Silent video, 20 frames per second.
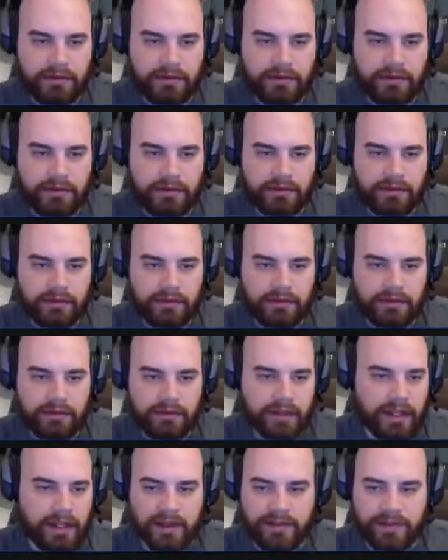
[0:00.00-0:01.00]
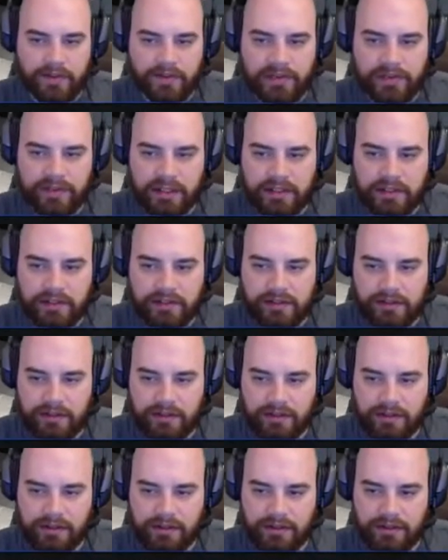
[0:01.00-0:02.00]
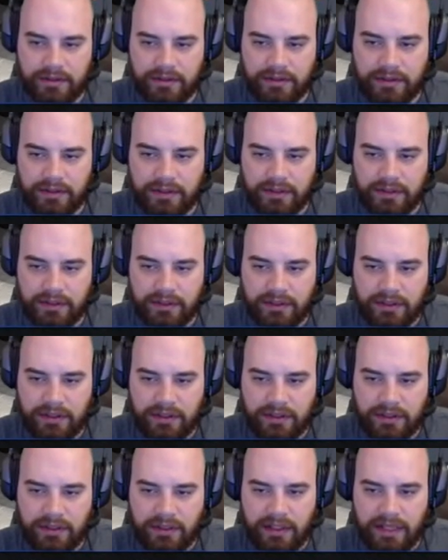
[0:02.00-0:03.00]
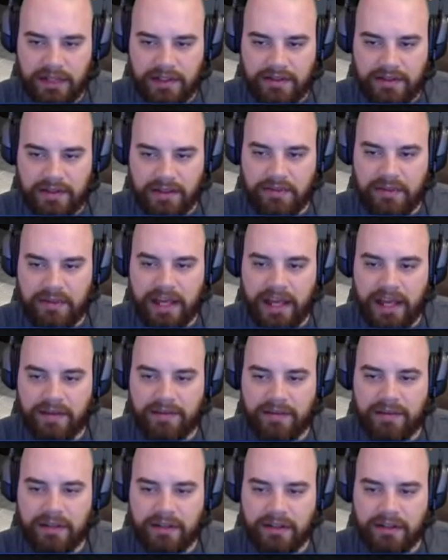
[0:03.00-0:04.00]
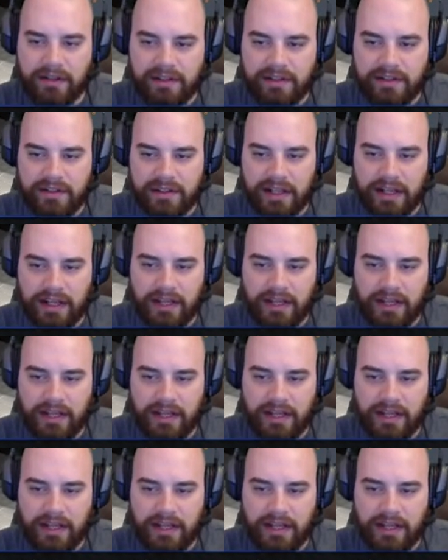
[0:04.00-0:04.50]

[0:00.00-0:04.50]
Kind of makes more sense. Now it's going to be heavier on this side